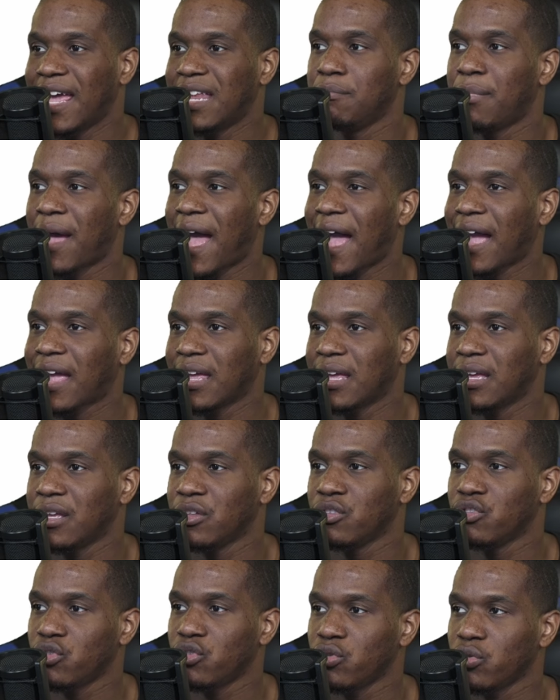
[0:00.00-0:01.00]
back
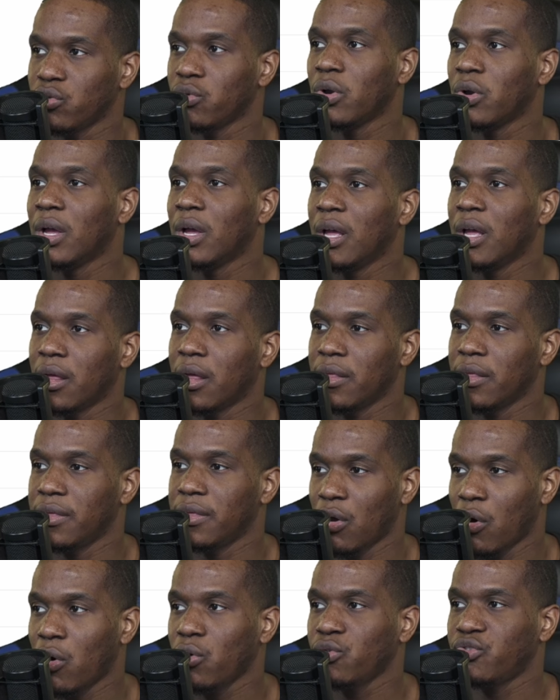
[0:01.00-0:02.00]
into the
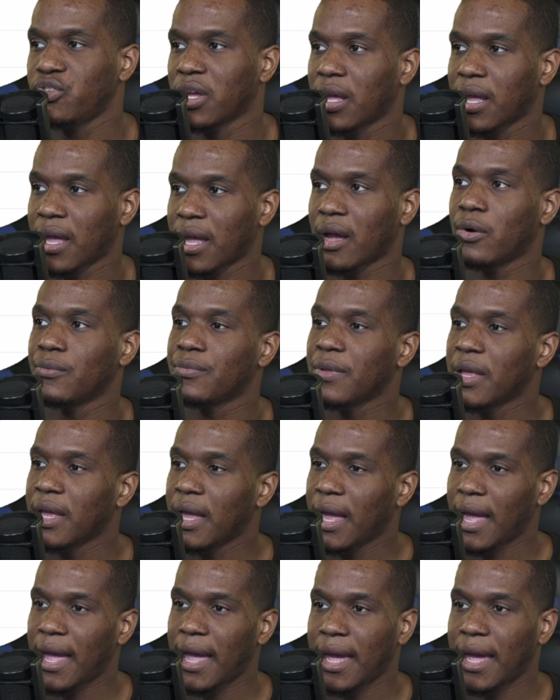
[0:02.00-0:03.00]
hosting account.
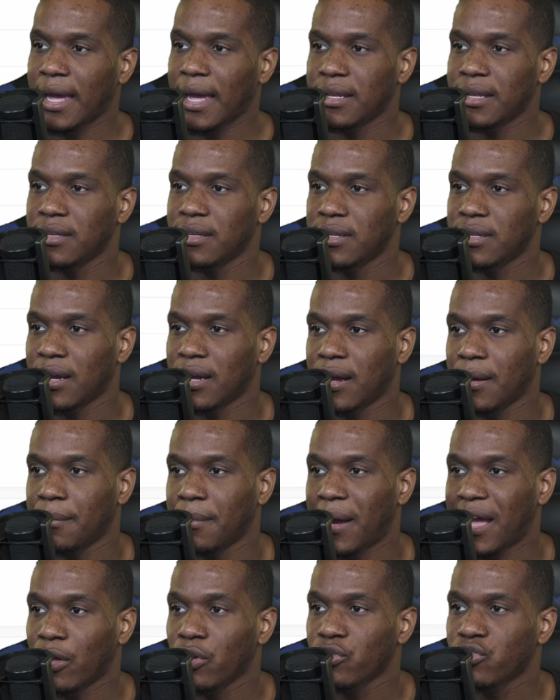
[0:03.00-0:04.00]
And
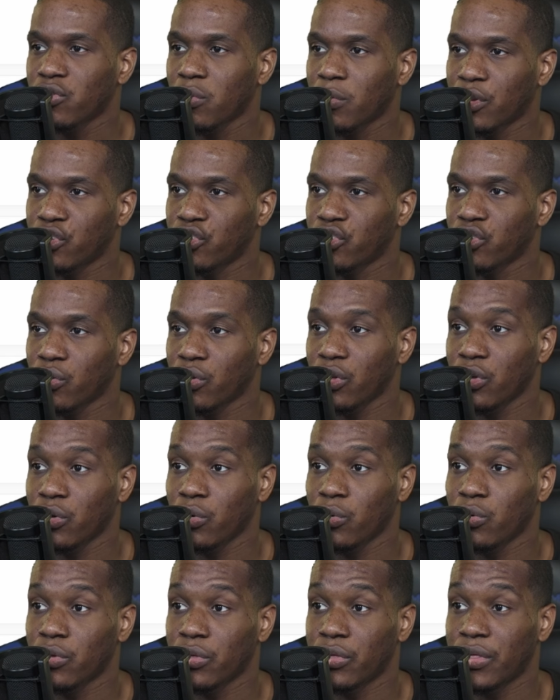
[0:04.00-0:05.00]
I also want to show
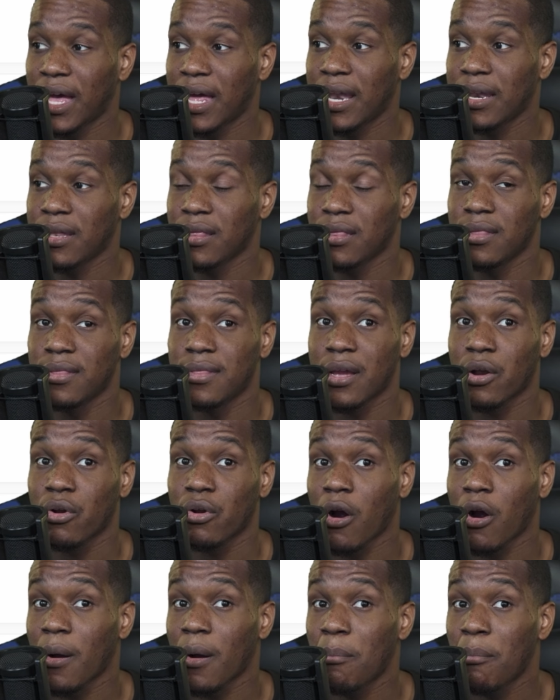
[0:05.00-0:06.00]
you that there
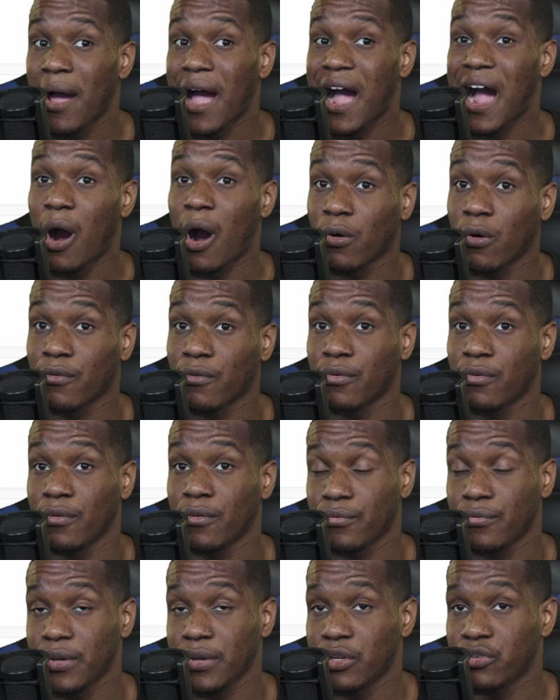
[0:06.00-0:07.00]
are powerful
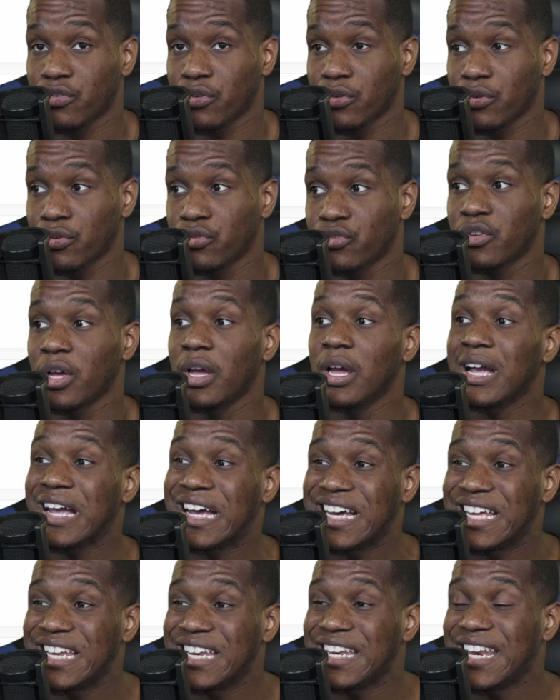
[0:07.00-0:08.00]
features
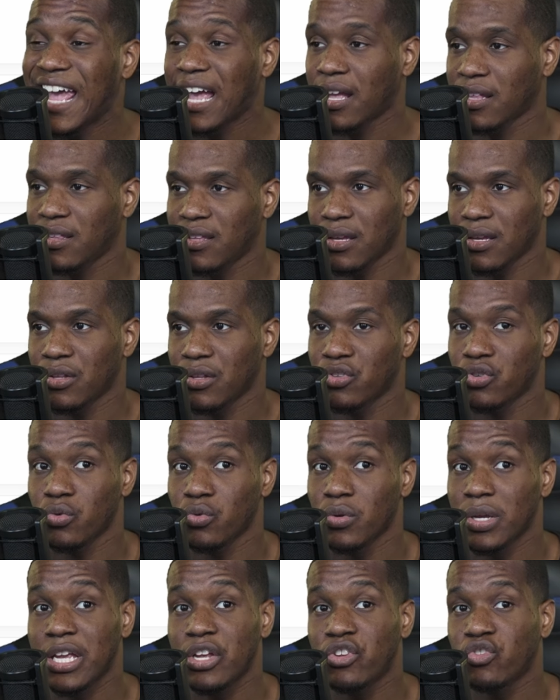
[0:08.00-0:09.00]
connected to
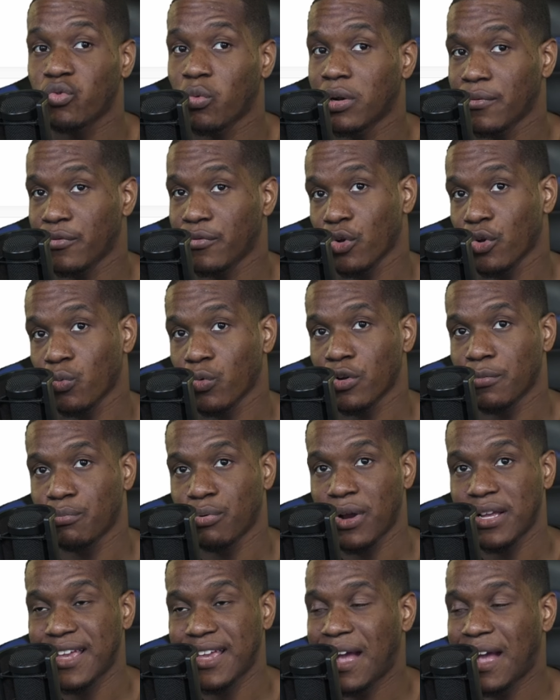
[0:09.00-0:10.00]
each one of your
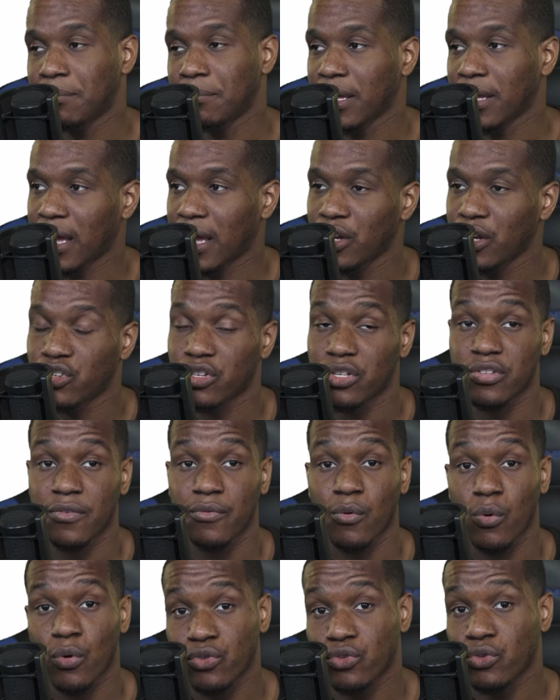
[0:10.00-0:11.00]
WordPress applications. Of
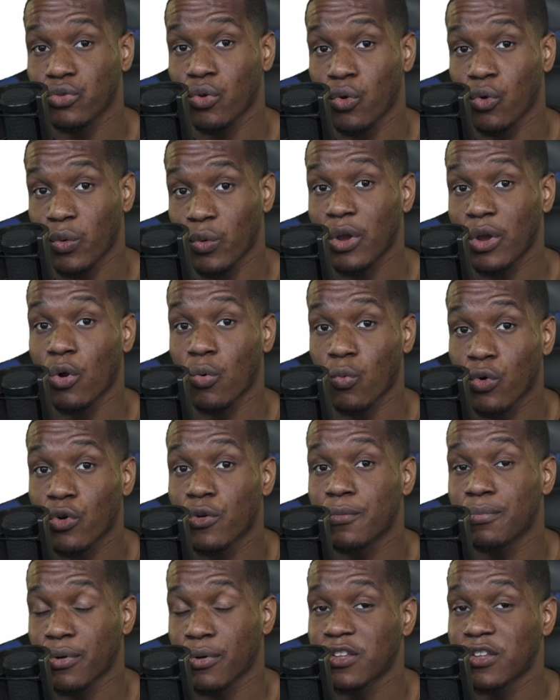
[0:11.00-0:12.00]
course, we are
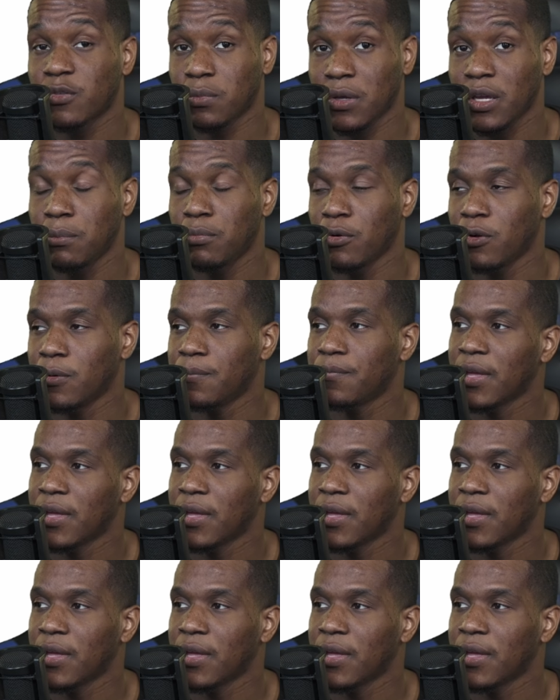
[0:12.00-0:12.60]
WordPress people,